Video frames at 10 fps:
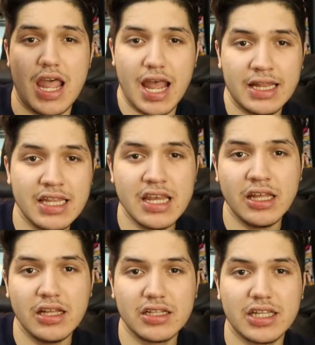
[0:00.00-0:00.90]
ending,
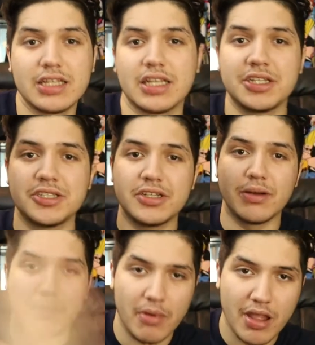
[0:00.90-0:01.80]
like this is
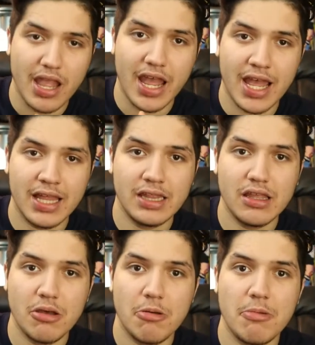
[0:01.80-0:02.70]
the end,
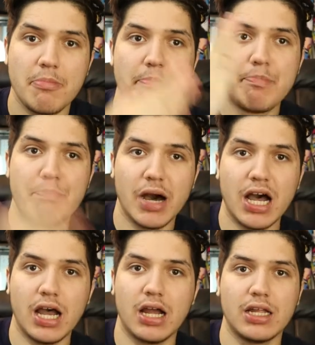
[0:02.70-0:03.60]

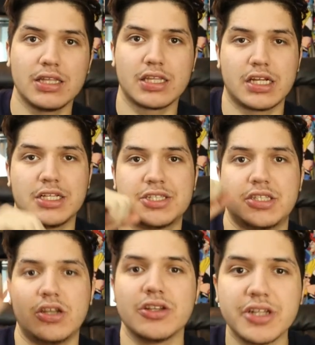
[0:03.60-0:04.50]
but there's
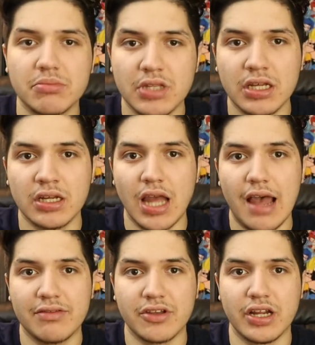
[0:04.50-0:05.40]
still something
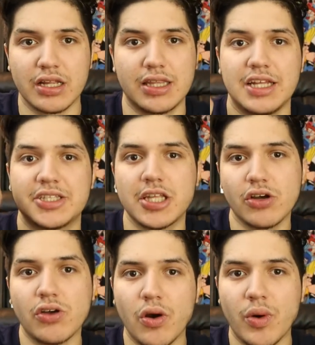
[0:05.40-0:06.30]
after it. They
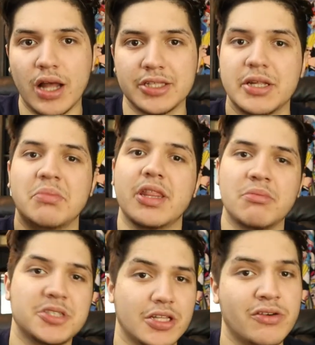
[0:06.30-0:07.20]
still go on. Some of
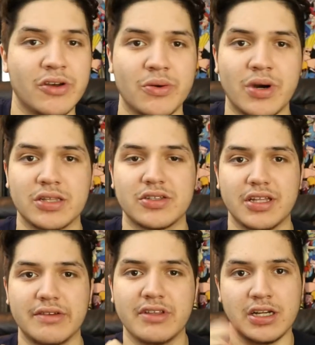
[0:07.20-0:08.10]
them still go on to
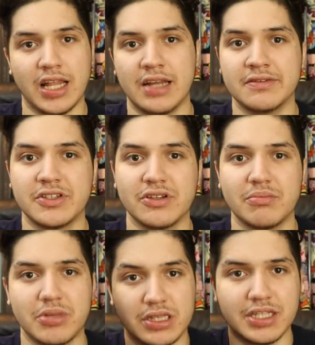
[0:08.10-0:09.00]
live their lives.
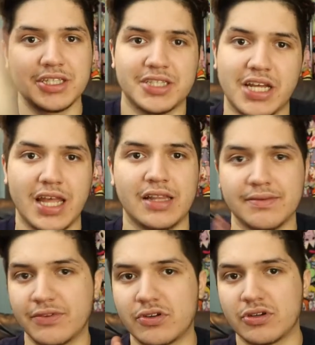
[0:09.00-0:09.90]
But this is the end
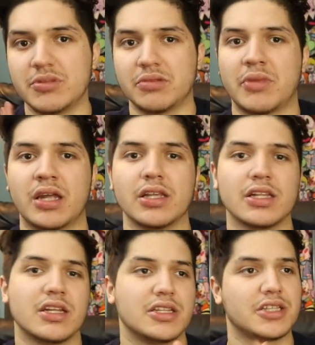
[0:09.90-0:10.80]
for Criminal Minds.
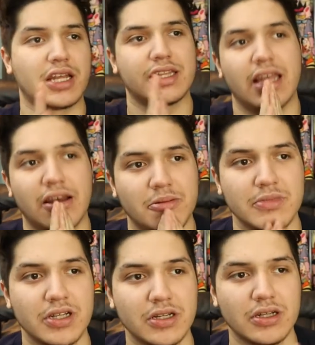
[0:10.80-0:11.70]
It's like, damn.
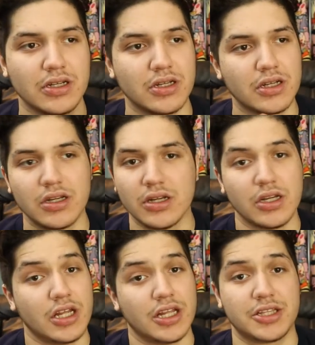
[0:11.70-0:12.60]

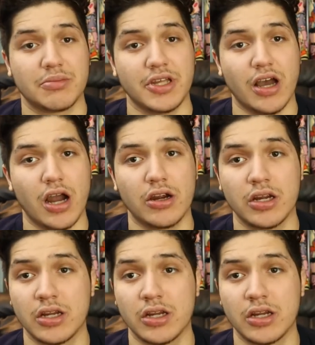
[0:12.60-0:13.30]
It's gonna be hard.